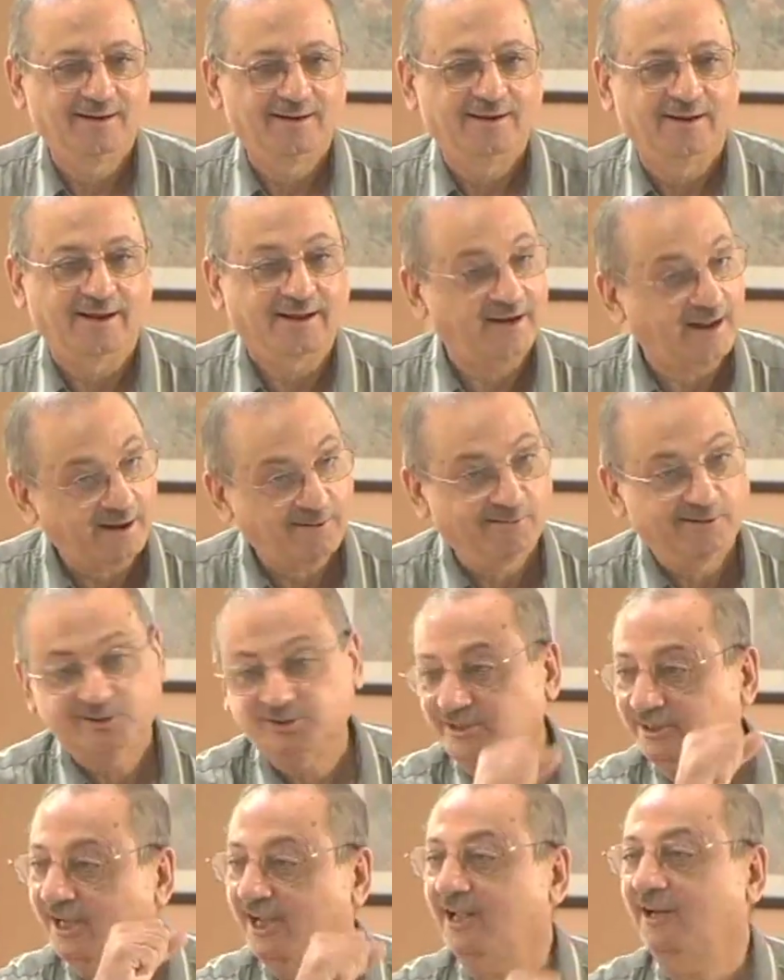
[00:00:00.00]
And I will
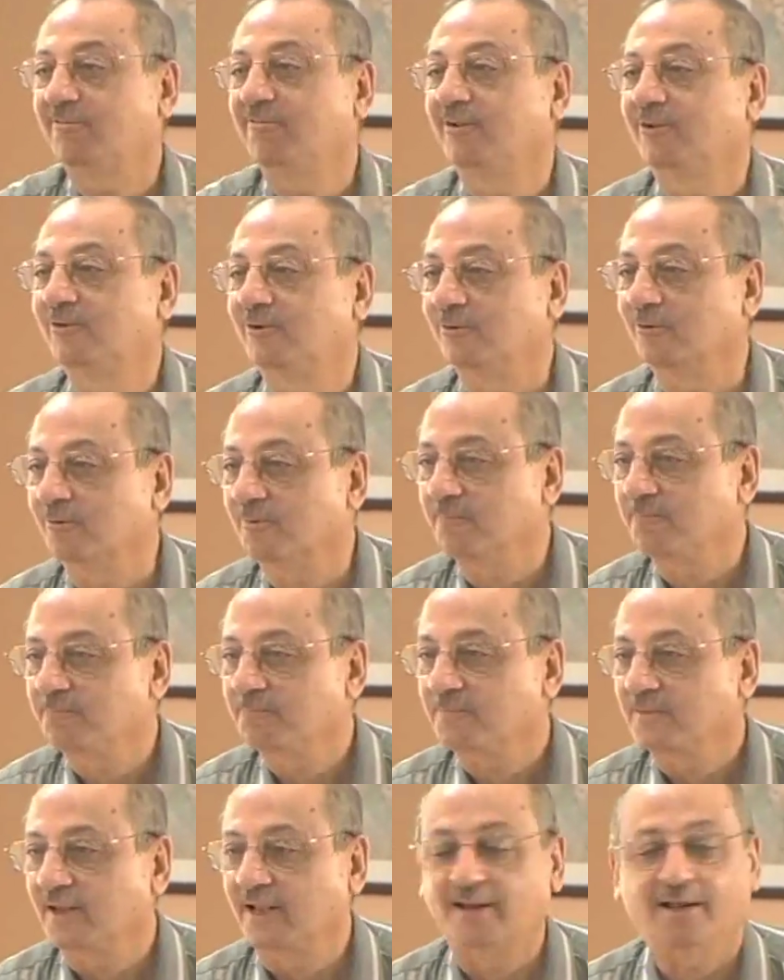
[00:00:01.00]
share with you,
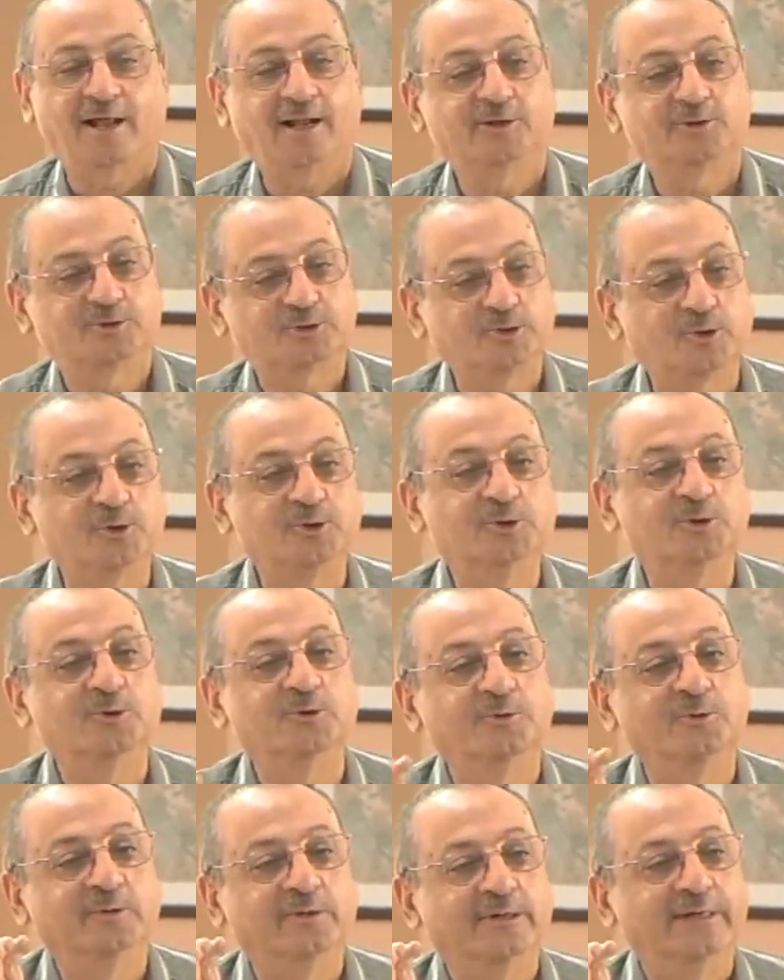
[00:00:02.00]
and I'll show
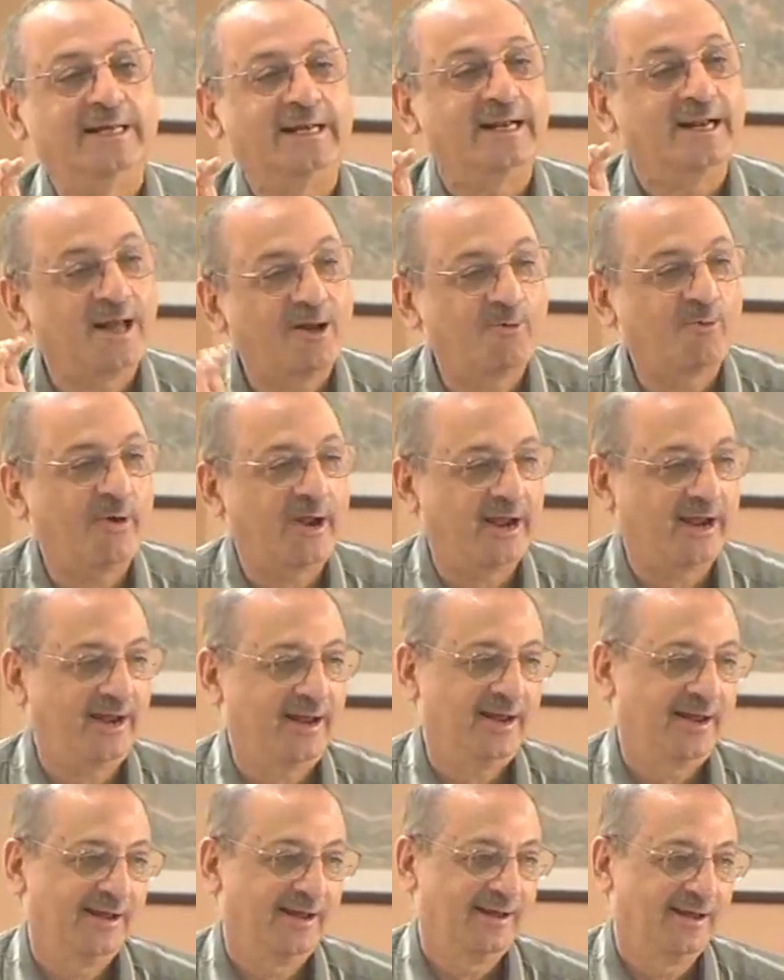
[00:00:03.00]
you in a way
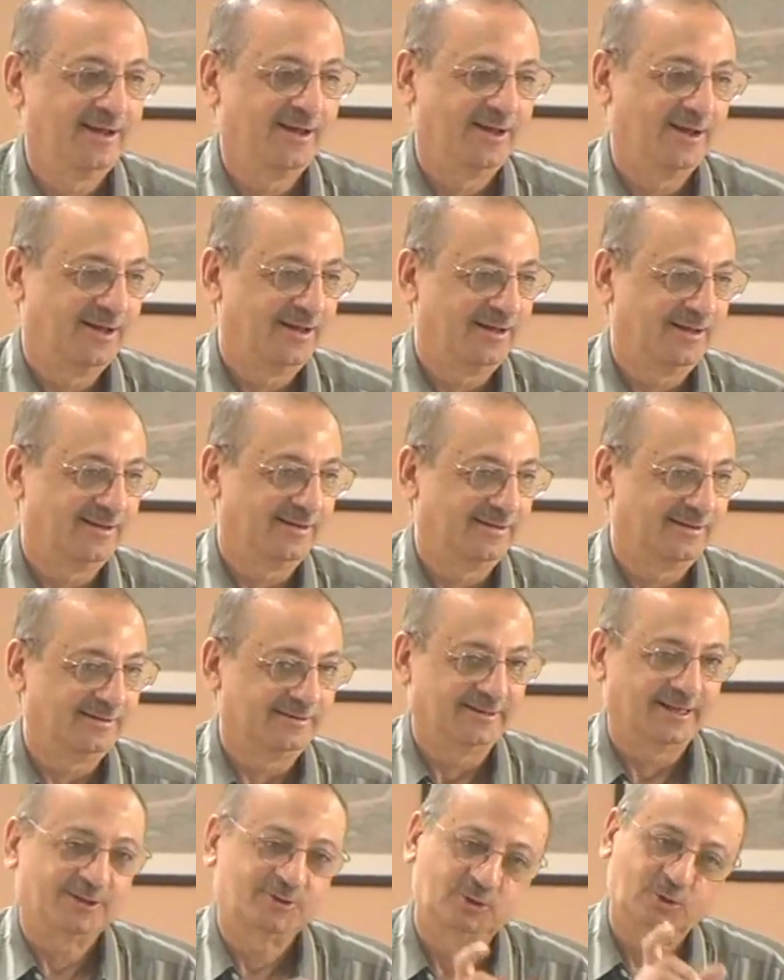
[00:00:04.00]

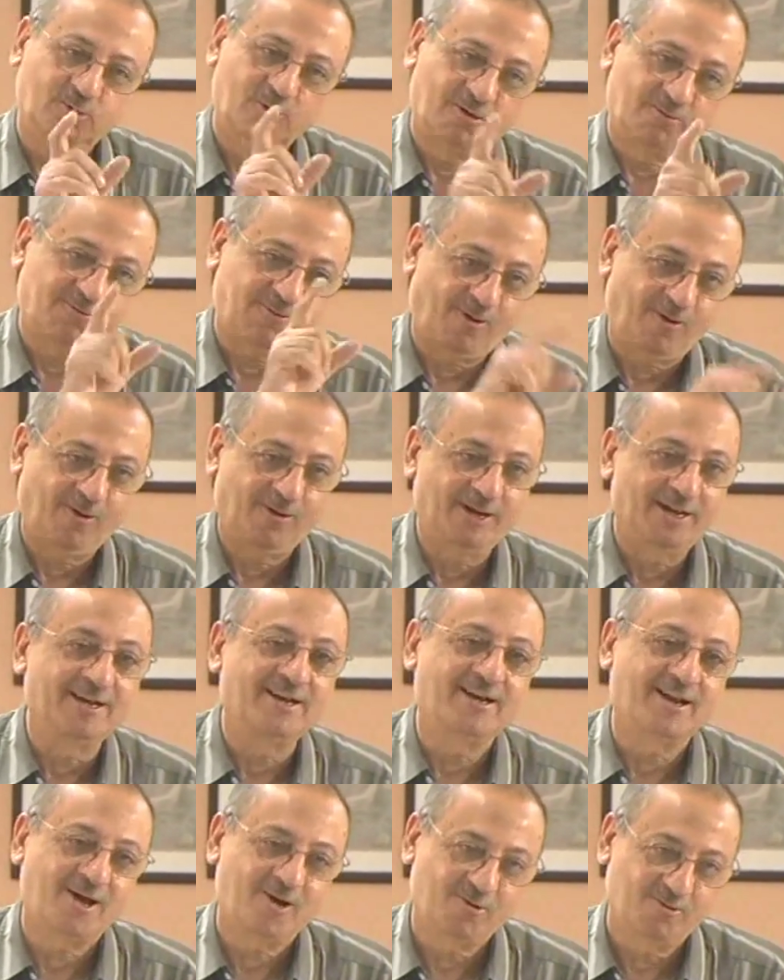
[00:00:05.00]
that you will fall
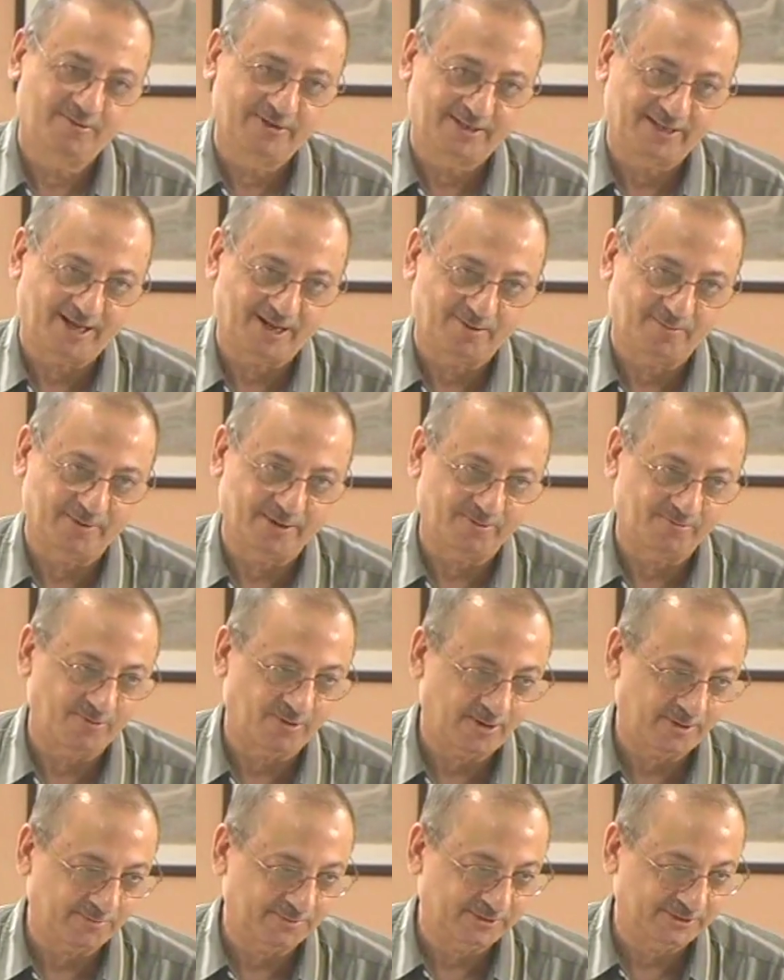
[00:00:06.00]
in love with Arabic
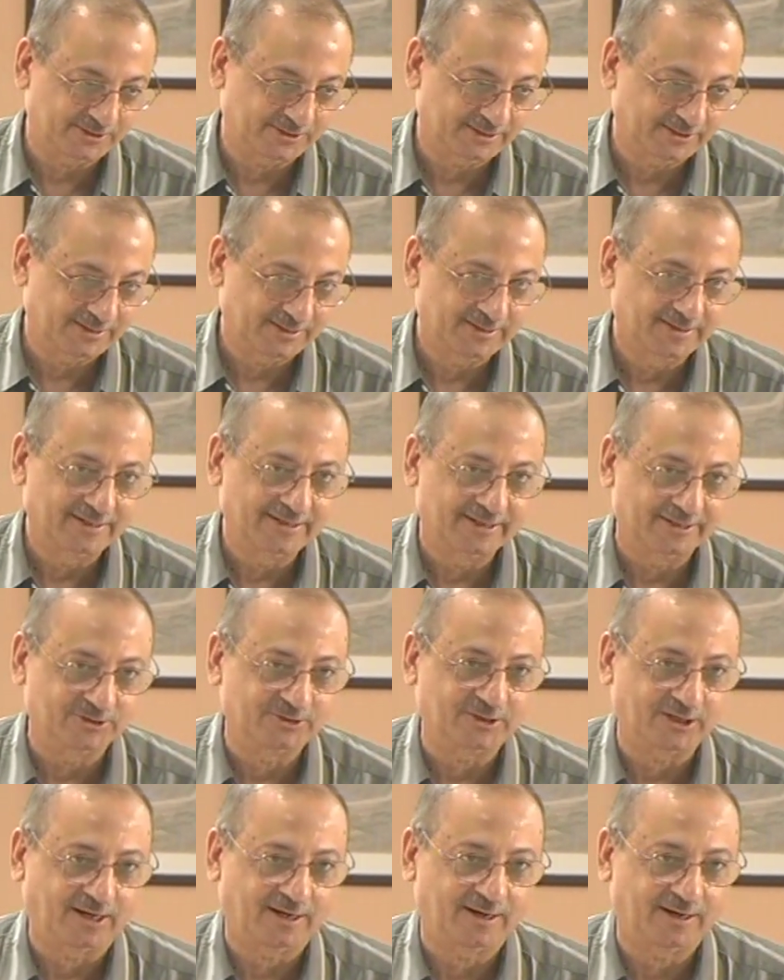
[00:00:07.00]
verbs,
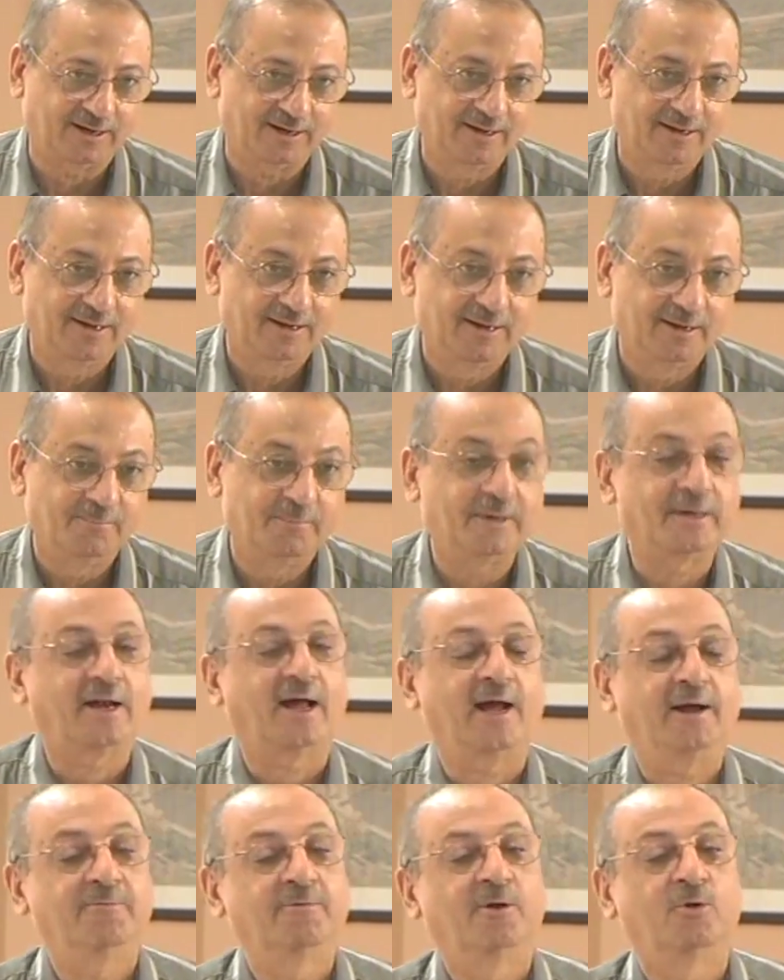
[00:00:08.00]
inshallah. But
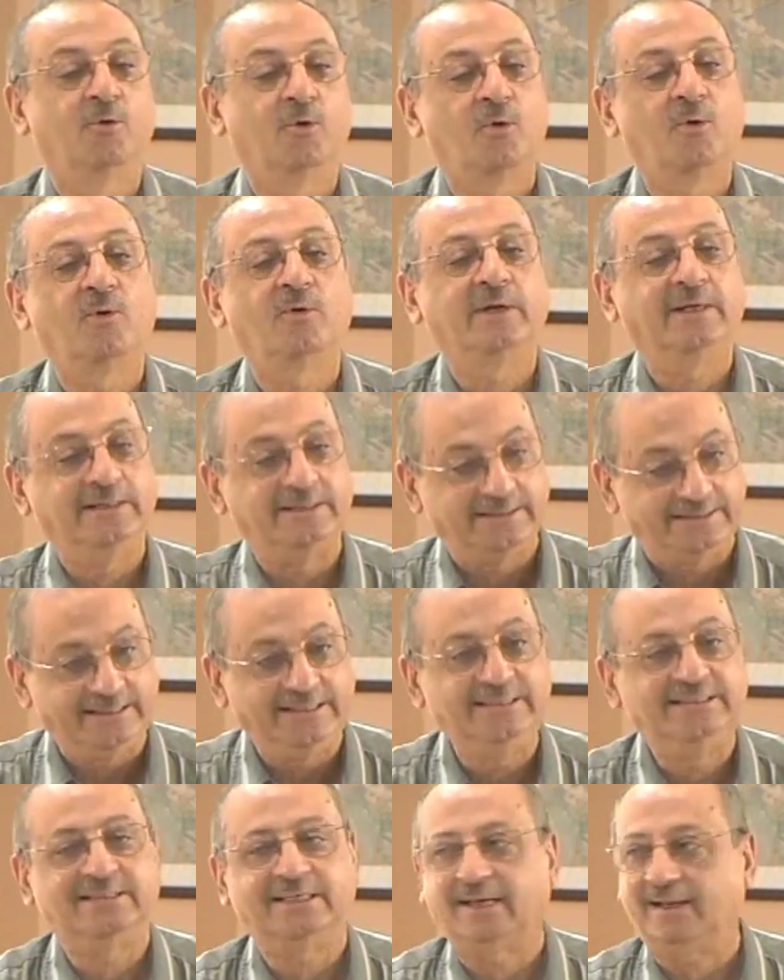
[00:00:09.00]
I will go in
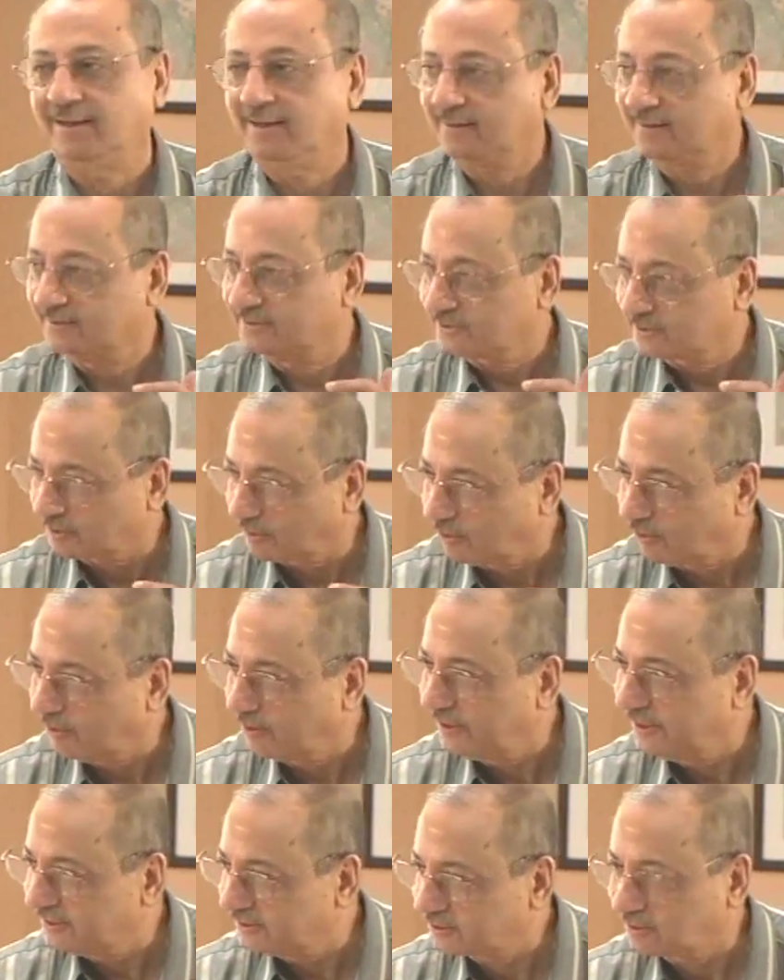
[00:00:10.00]
detail,
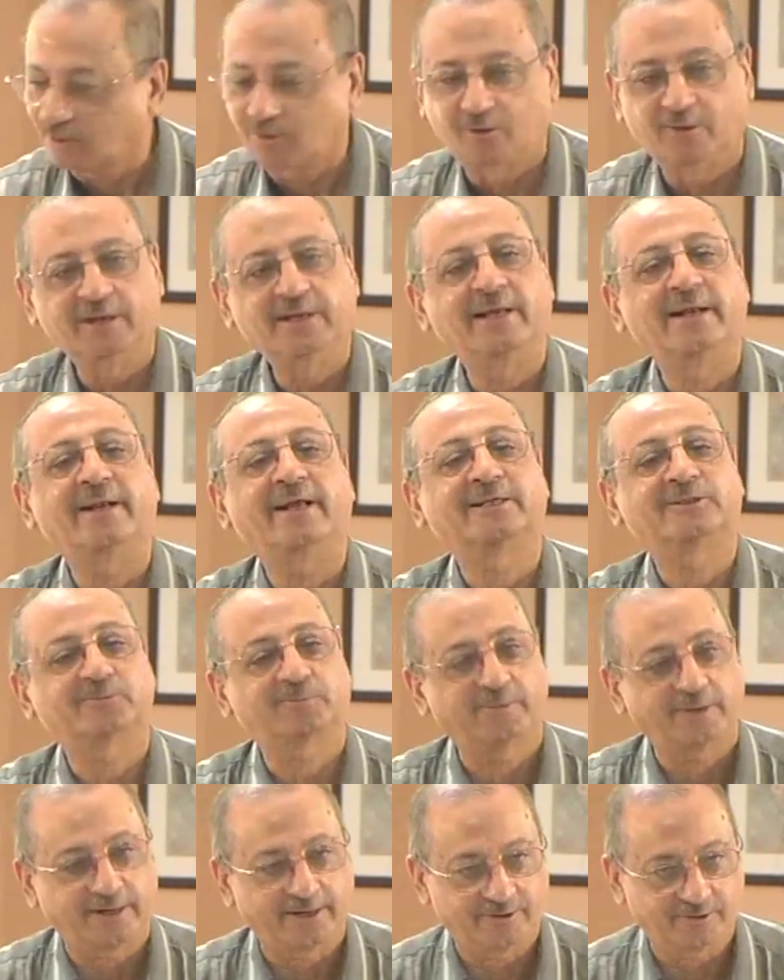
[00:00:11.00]
slowly, and
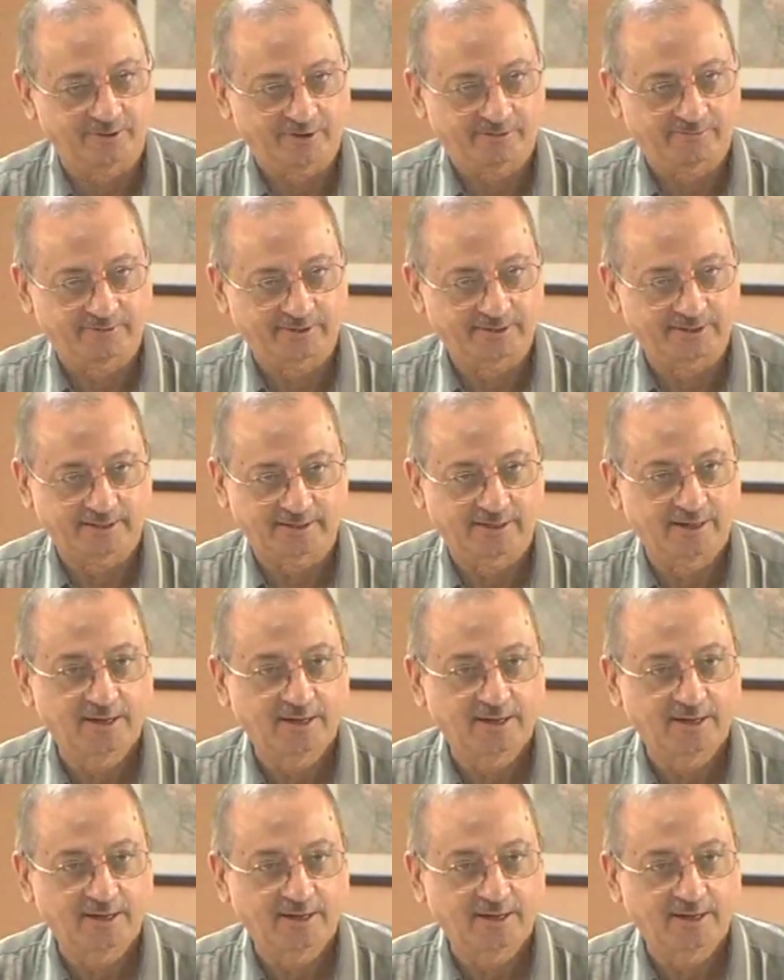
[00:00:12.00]
explain you everything.